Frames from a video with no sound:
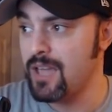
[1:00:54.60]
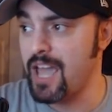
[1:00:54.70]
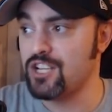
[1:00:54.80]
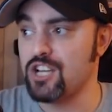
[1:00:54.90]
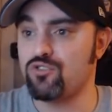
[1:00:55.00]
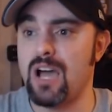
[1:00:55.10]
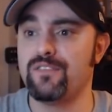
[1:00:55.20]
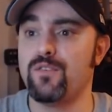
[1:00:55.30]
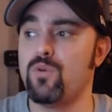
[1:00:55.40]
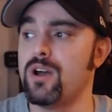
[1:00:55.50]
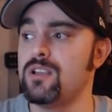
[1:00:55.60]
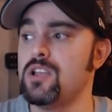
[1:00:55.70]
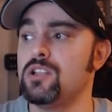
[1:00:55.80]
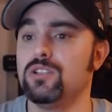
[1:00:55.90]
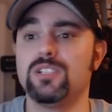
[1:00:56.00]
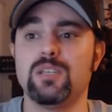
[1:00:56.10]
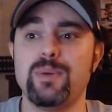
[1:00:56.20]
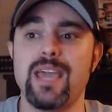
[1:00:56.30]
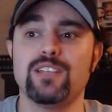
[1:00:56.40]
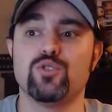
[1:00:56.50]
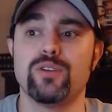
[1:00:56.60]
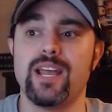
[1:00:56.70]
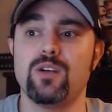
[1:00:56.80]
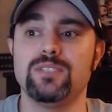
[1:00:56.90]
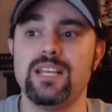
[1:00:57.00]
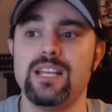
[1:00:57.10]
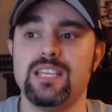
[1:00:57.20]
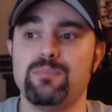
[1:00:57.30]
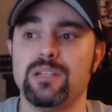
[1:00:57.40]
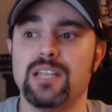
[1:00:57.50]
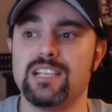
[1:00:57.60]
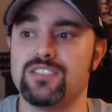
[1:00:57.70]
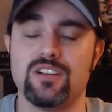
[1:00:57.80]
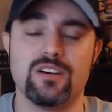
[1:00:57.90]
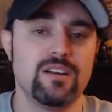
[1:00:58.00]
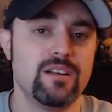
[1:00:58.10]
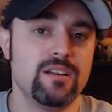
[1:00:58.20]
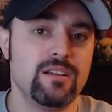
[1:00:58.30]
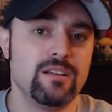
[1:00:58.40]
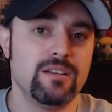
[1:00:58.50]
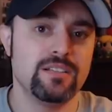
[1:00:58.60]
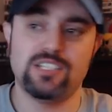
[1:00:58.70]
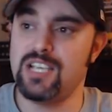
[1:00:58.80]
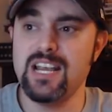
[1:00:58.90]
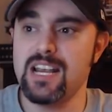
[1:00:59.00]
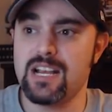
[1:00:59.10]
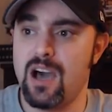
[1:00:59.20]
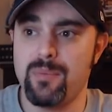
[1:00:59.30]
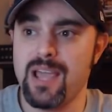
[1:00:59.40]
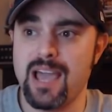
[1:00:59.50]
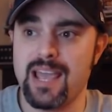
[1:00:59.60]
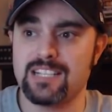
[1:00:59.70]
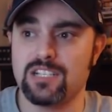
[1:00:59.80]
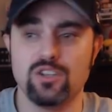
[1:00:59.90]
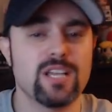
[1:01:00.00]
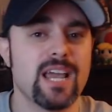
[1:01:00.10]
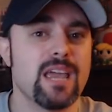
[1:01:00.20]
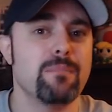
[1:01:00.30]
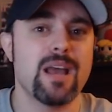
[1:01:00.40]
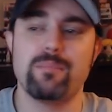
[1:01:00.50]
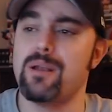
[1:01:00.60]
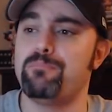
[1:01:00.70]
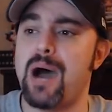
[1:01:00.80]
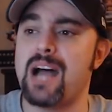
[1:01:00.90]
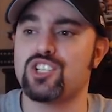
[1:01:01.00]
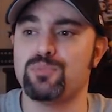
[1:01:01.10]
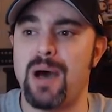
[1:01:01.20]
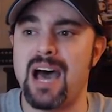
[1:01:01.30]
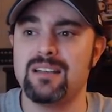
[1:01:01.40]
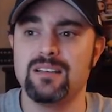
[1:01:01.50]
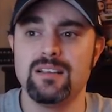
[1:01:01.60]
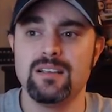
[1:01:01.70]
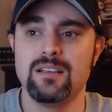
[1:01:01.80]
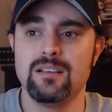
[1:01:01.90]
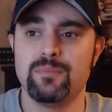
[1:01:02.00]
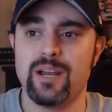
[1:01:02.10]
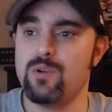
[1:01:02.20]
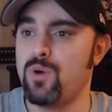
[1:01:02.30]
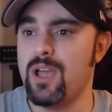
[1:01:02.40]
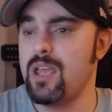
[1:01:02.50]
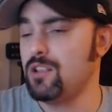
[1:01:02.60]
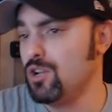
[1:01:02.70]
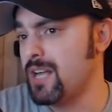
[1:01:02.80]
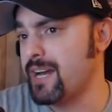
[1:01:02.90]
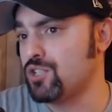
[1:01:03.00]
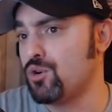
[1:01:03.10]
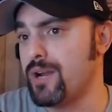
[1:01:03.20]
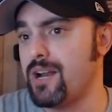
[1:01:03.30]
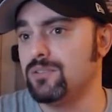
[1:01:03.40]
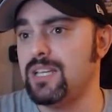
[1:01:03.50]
AJ tried for what looked to be a tornado DDT, but Lesnar seen it coming, I guess. It looked like it might have been a botched spot, but it, it looked like a tornado